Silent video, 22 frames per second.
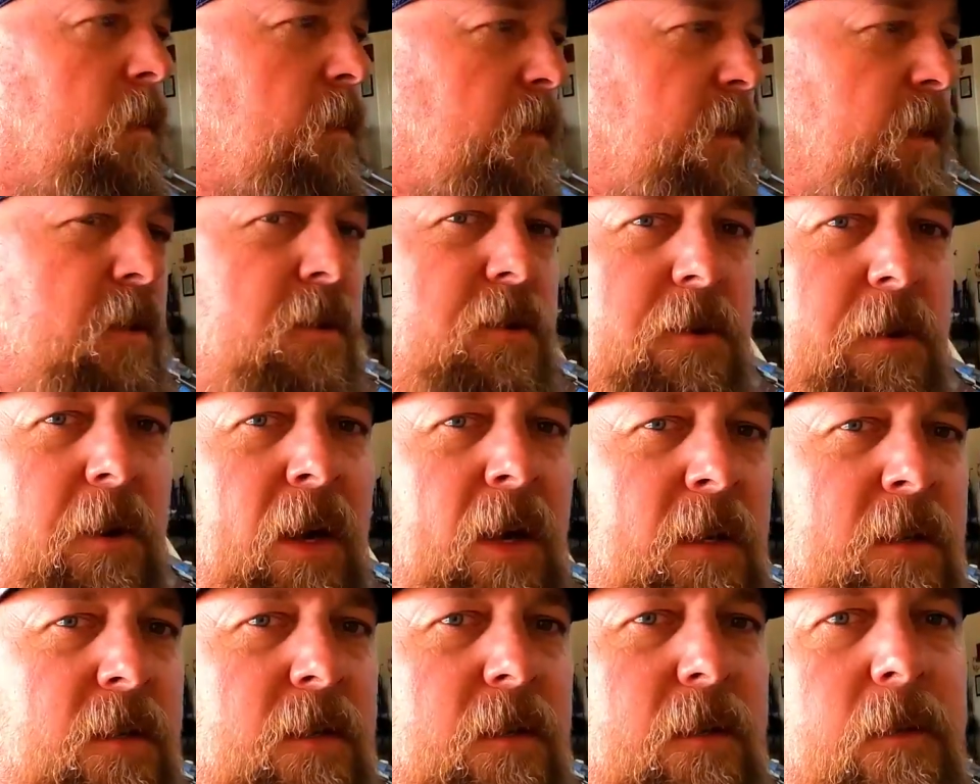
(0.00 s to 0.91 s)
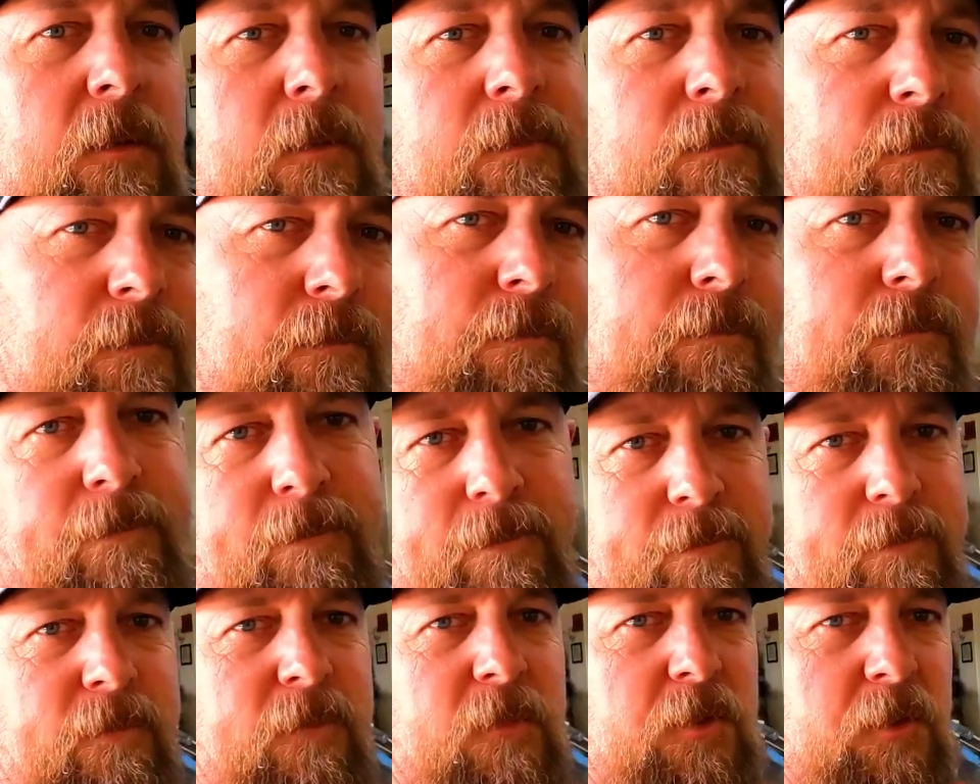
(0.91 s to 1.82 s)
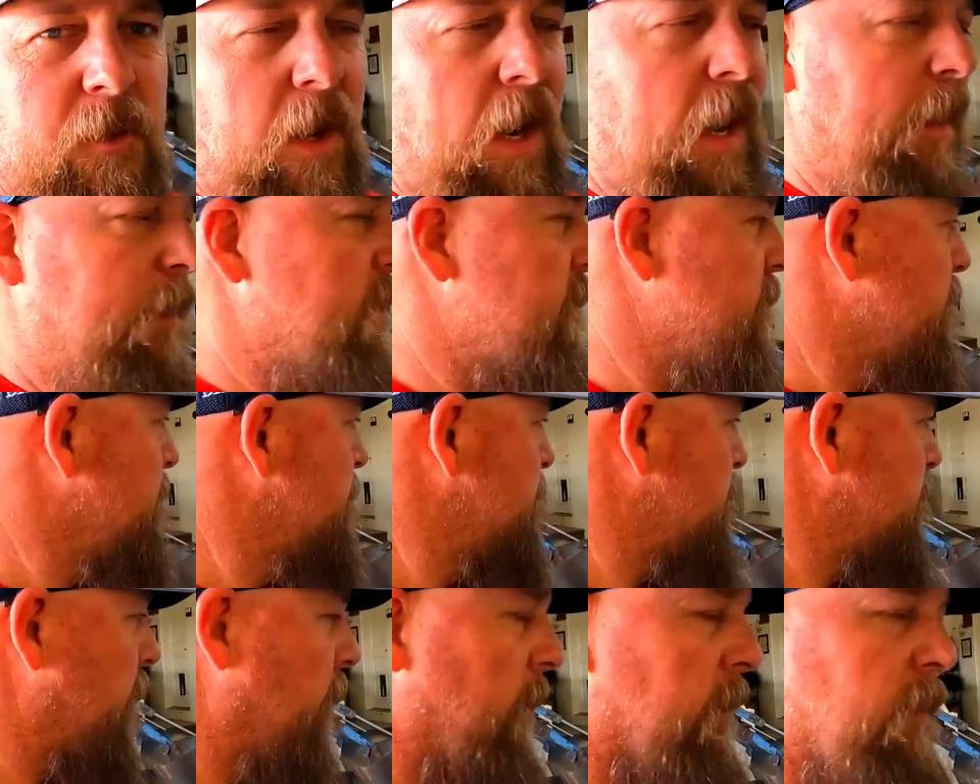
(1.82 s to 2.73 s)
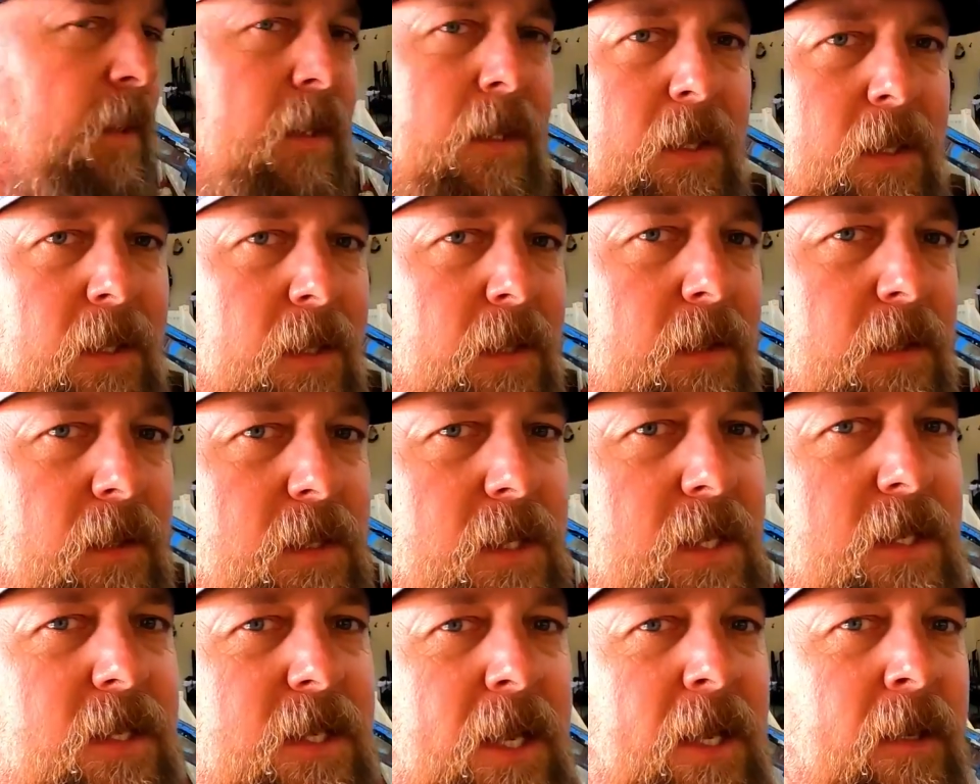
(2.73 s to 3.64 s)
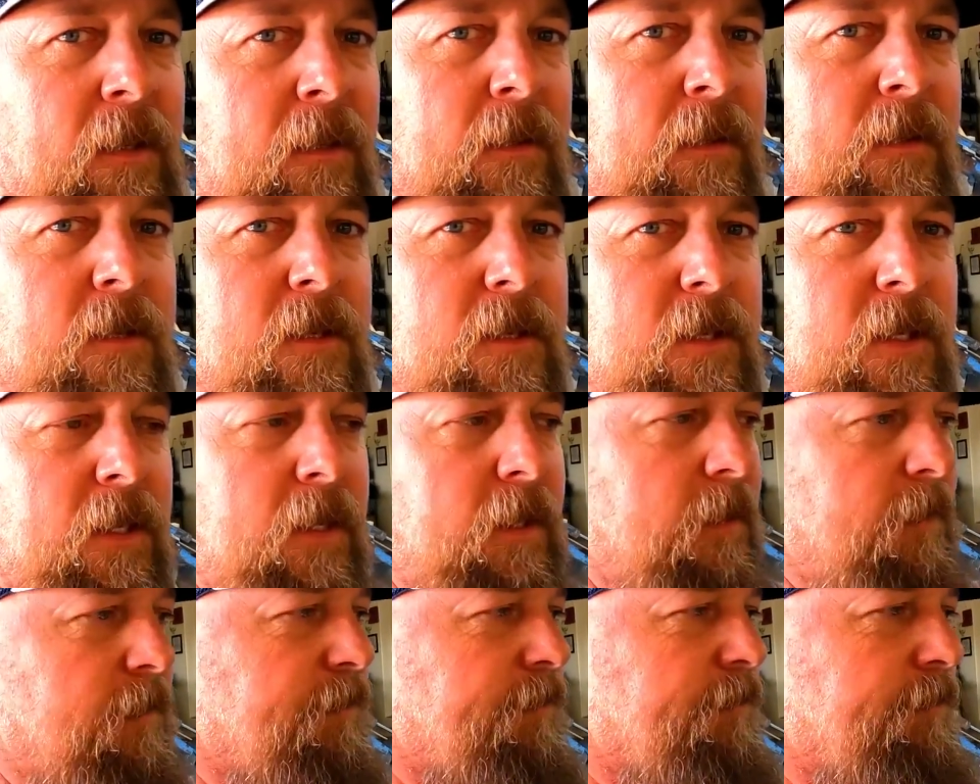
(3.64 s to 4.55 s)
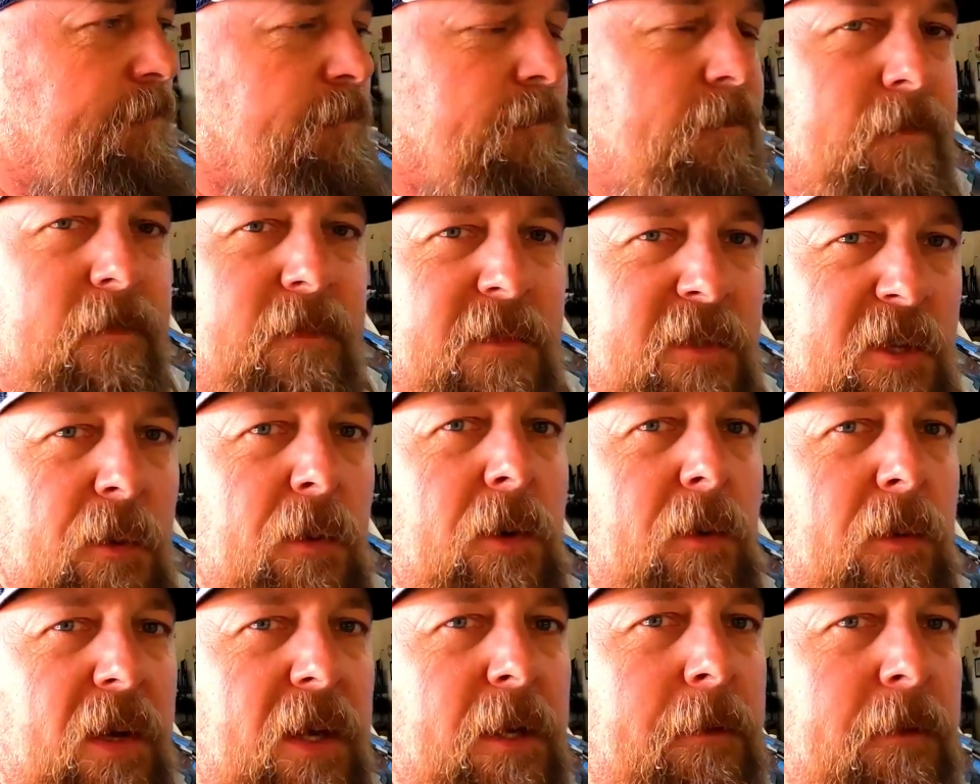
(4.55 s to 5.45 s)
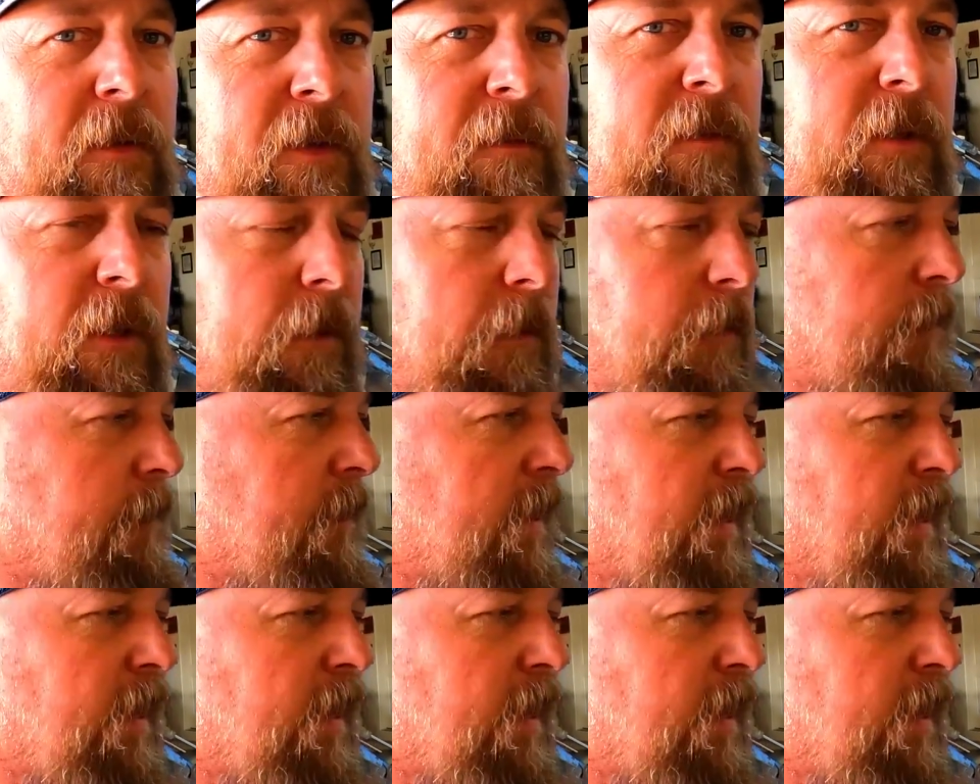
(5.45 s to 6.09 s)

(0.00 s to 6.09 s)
distressed stripes. So let's get sanding on this thing and see what we can reveal.